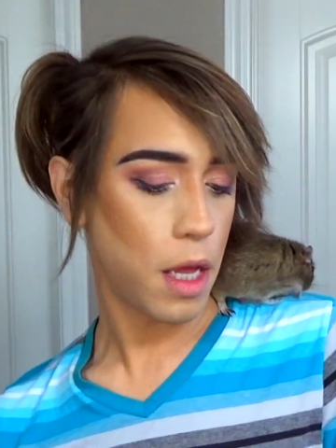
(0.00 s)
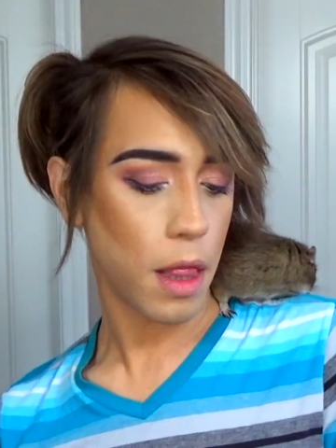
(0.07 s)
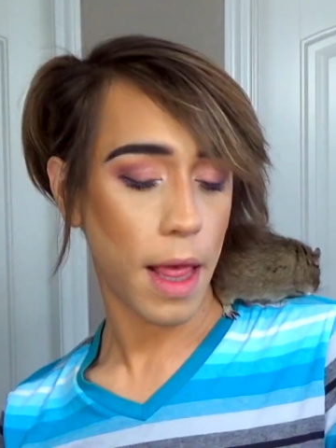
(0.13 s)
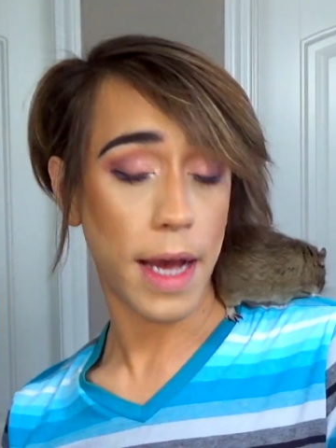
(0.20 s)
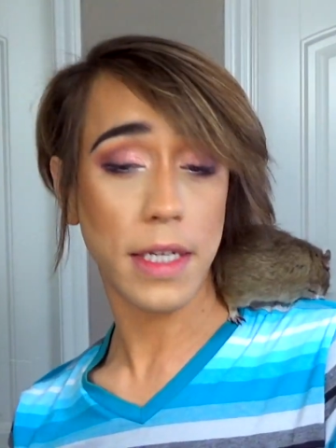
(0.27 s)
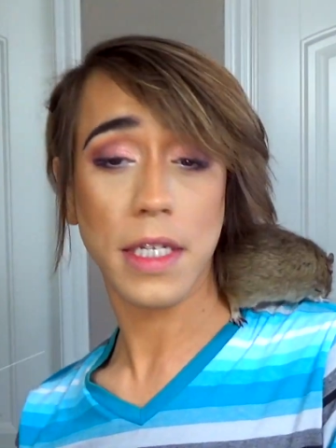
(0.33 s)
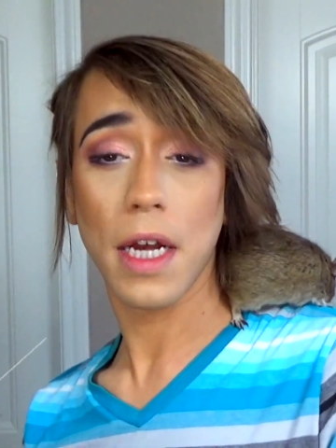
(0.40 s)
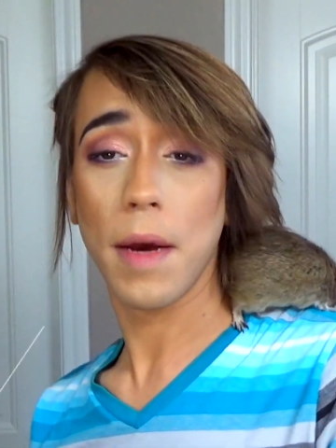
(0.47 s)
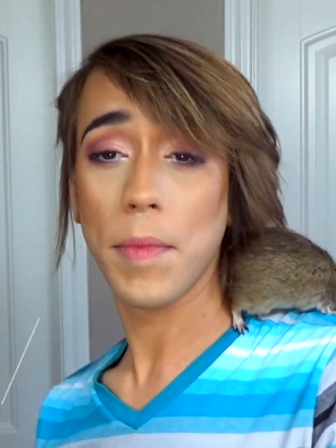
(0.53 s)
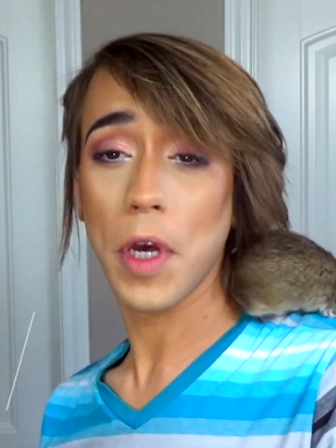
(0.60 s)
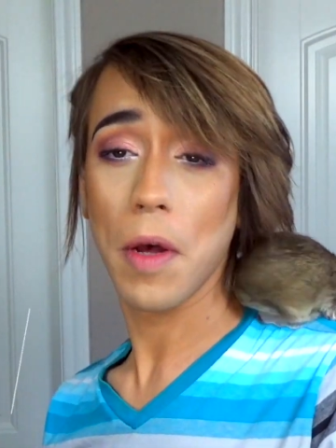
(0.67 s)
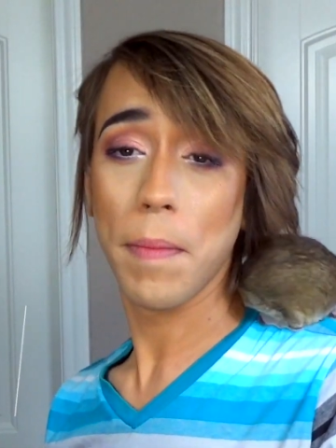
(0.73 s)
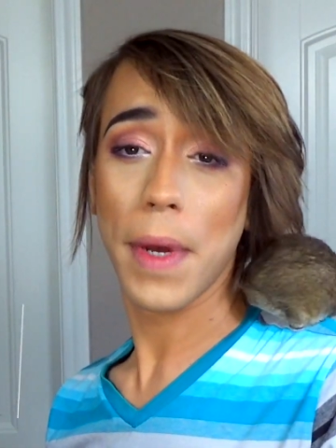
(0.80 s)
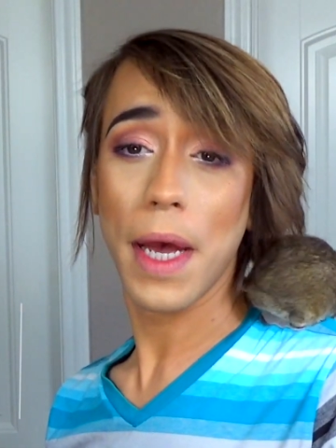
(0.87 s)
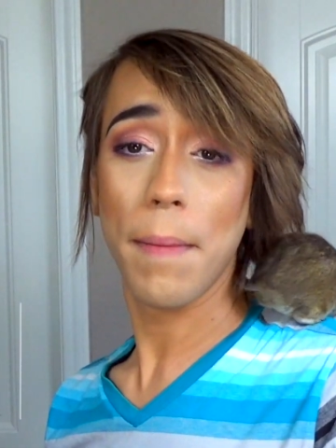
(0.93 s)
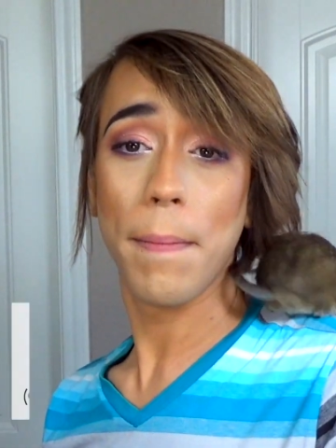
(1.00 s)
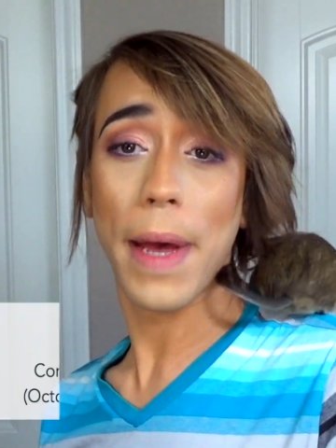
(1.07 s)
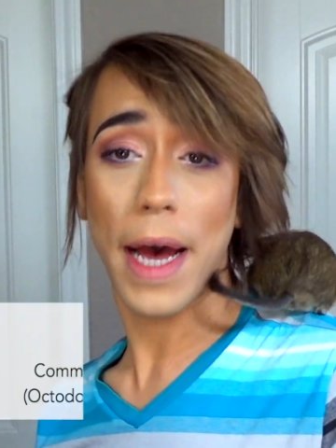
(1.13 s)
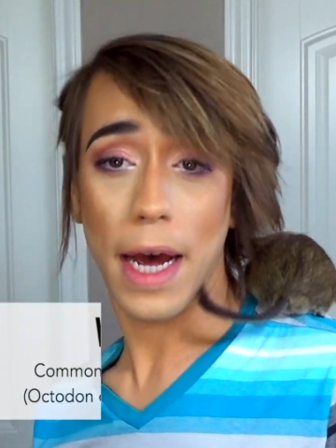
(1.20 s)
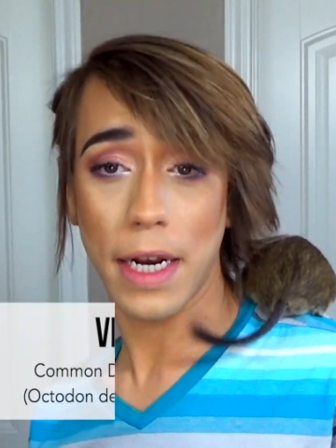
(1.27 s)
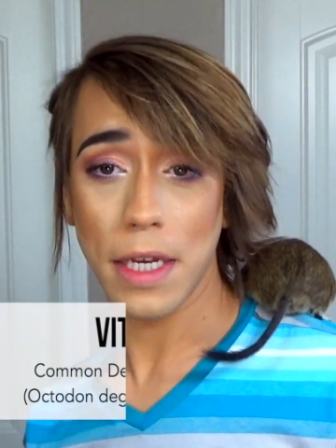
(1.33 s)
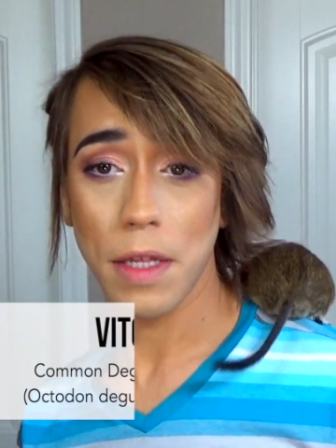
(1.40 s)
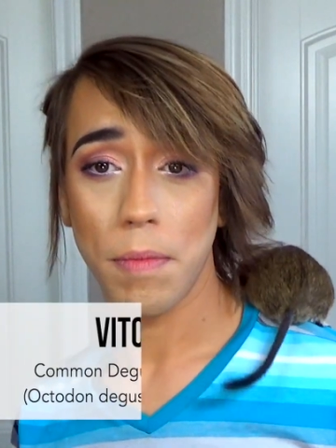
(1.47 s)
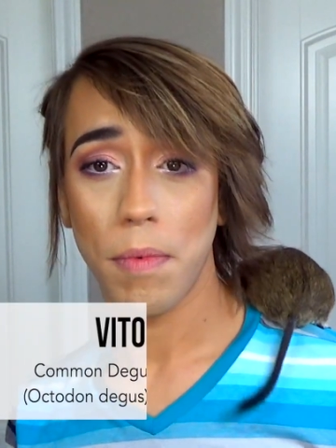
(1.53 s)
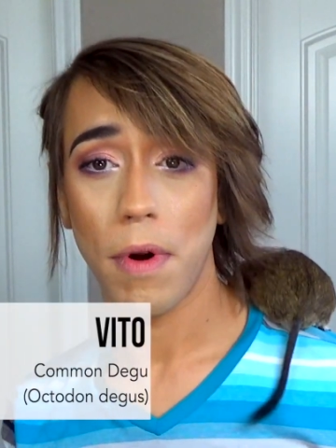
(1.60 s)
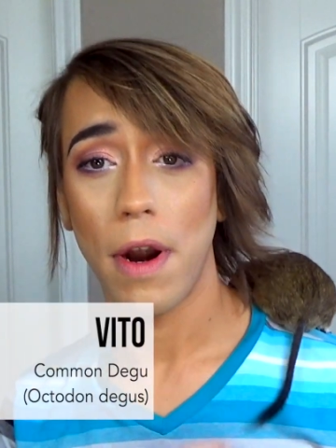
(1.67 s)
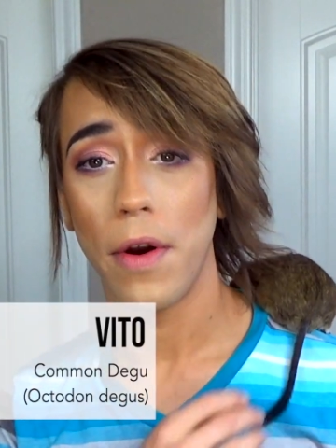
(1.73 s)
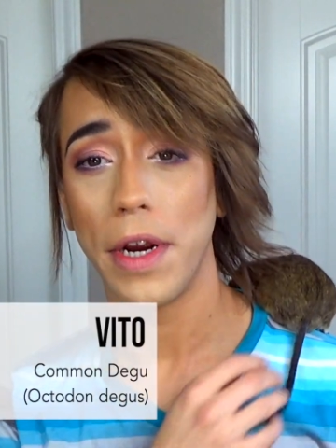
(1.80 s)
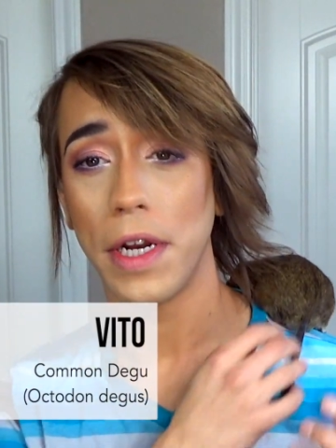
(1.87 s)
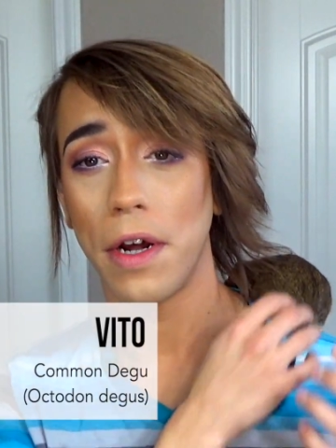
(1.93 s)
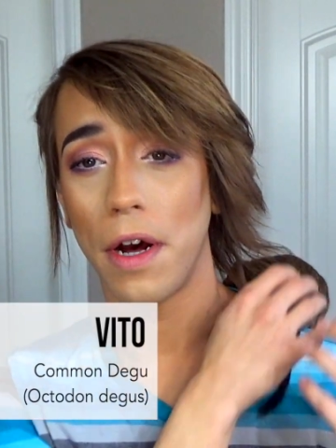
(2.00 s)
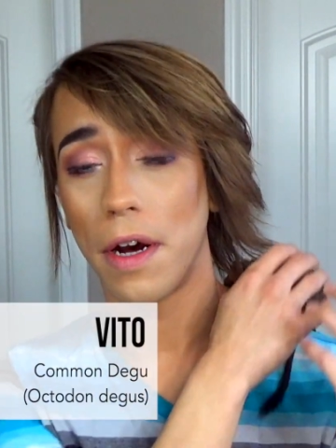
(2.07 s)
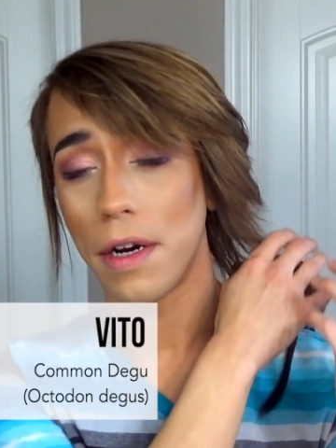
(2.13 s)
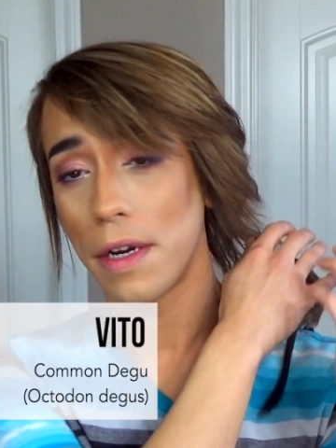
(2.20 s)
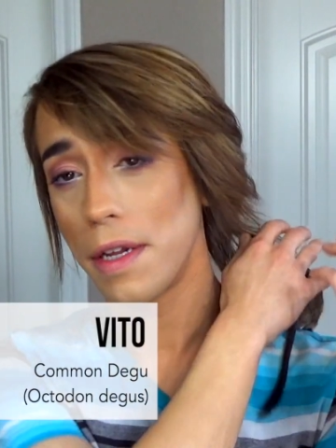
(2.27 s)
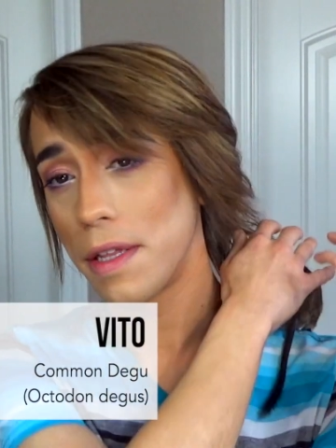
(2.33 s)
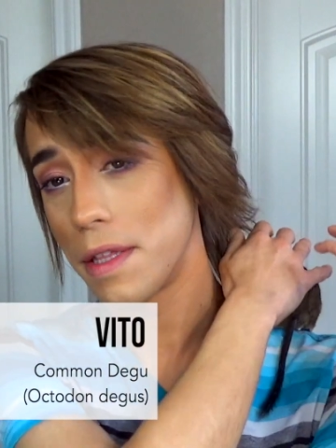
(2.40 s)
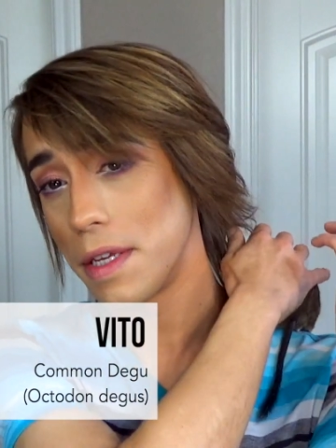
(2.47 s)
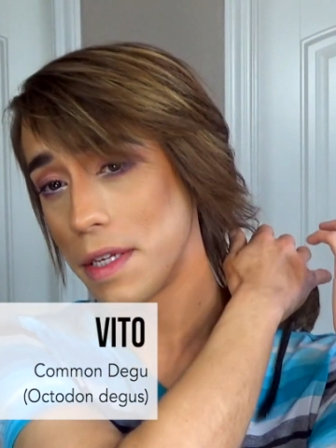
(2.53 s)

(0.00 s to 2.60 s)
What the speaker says: Last time y'all met Maddie the prairie dog.